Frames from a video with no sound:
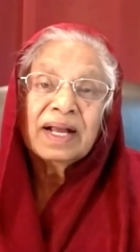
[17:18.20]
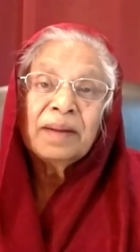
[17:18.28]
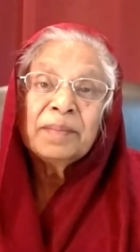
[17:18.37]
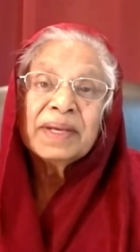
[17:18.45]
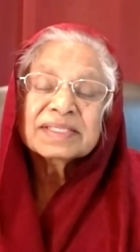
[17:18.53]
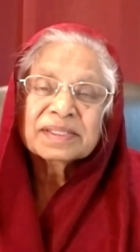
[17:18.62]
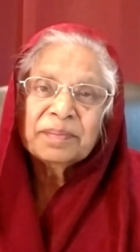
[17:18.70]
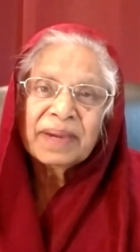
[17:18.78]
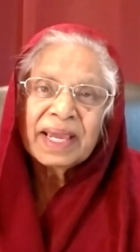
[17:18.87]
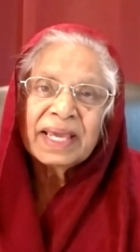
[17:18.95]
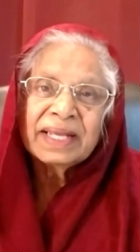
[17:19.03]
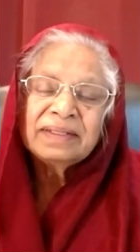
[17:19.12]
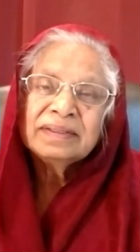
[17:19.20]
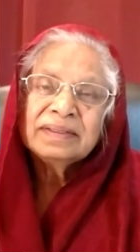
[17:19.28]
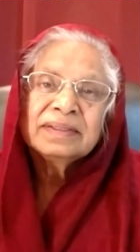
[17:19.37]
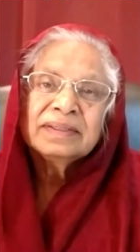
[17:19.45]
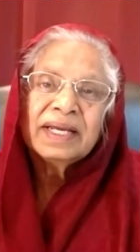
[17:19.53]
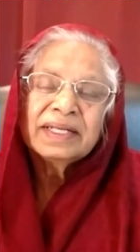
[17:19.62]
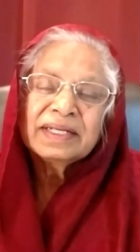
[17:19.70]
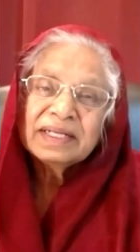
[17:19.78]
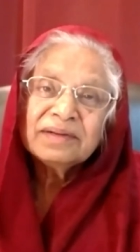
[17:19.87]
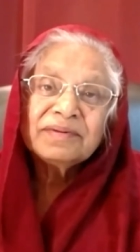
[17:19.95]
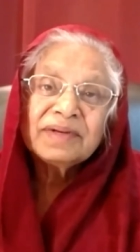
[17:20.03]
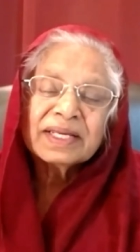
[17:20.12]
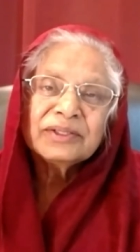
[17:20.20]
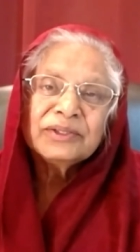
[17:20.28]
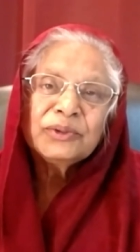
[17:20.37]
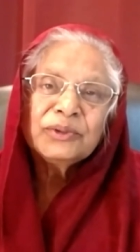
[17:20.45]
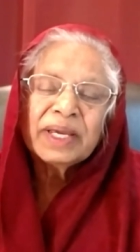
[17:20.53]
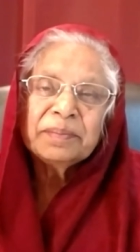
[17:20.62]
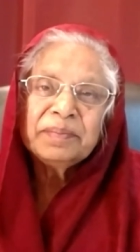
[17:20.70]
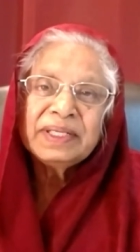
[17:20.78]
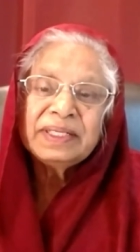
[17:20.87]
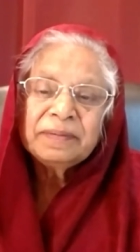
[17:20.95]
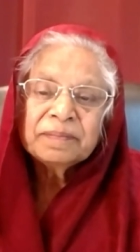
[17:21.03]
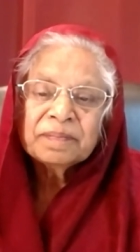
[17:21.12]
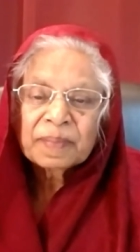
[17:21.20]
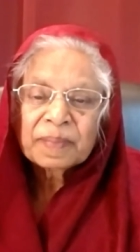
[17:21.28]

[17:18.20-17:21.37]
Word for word: come as a man and live like you and me